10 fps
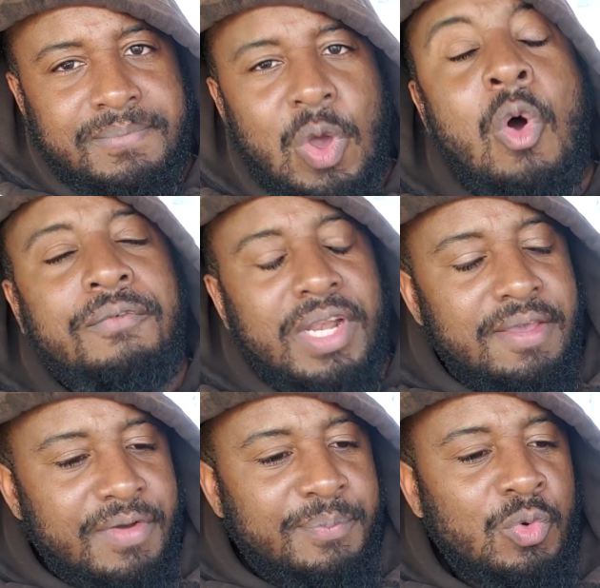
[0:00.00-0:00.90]
Over
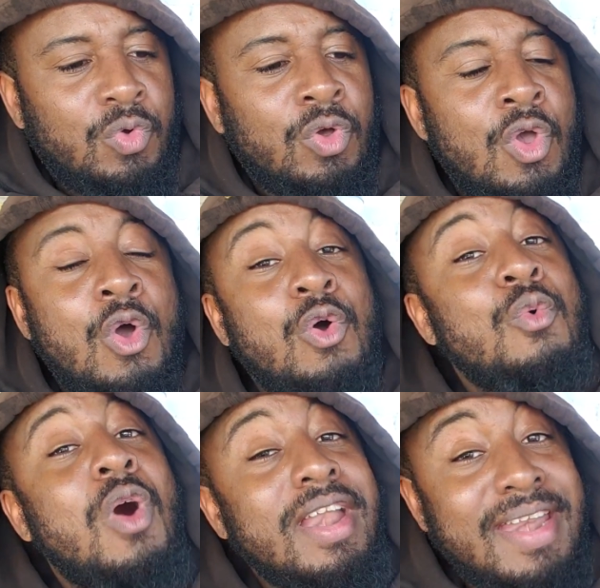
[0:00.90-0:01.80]
Liverpool, who
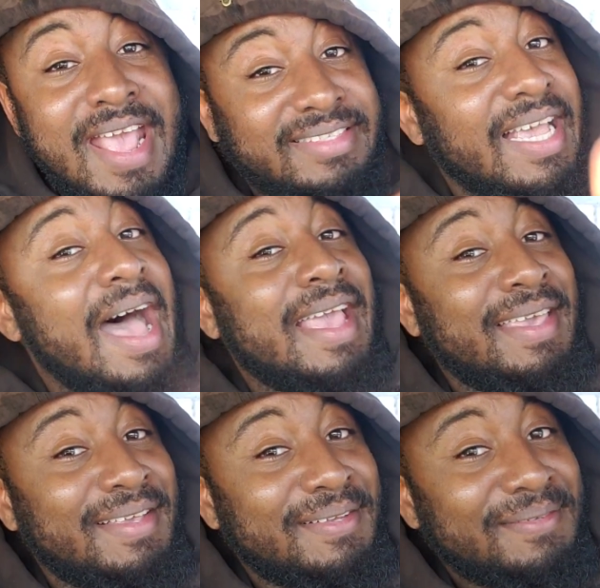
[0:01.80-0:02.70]
won their
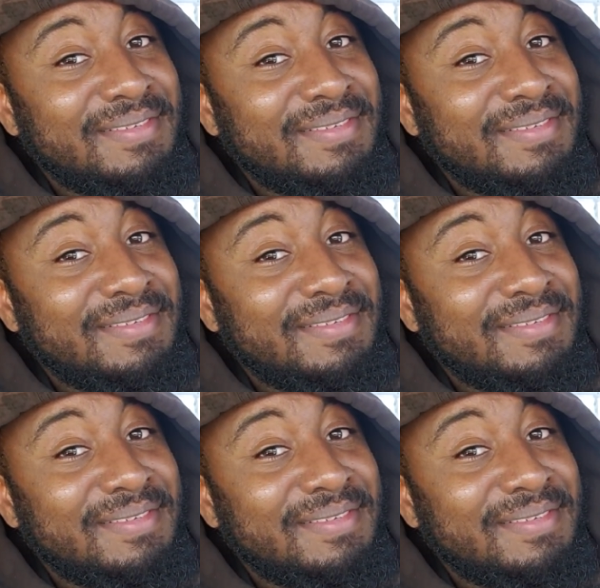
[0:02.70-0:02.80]
tie.